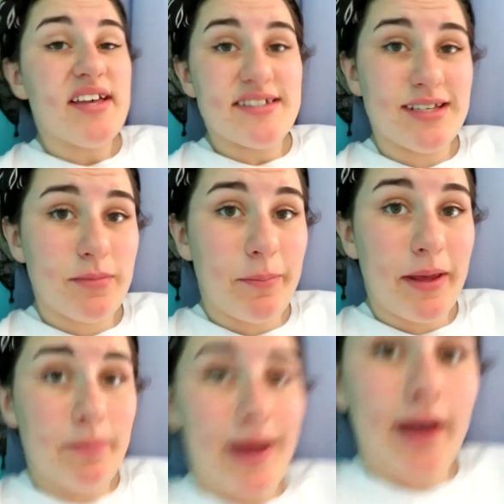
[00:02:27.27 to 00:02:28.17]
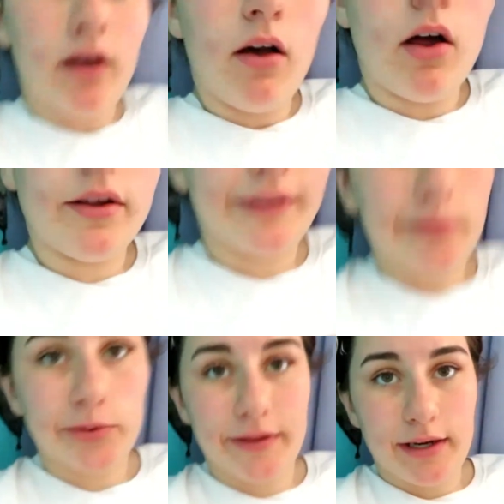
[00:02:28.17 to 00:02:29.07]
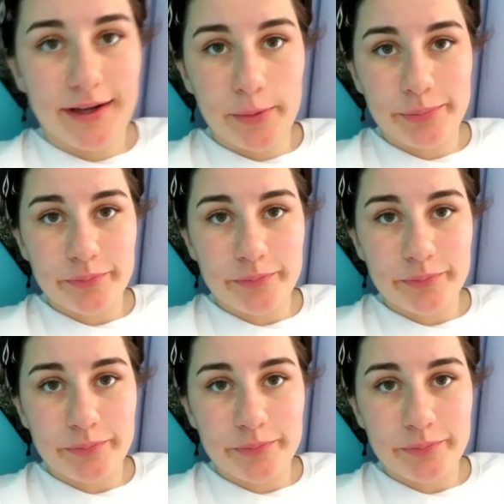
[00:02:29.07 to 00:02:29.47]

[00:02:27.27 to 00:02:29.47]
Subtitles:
sit in my beanbag. Oh, look, I'm doing that now.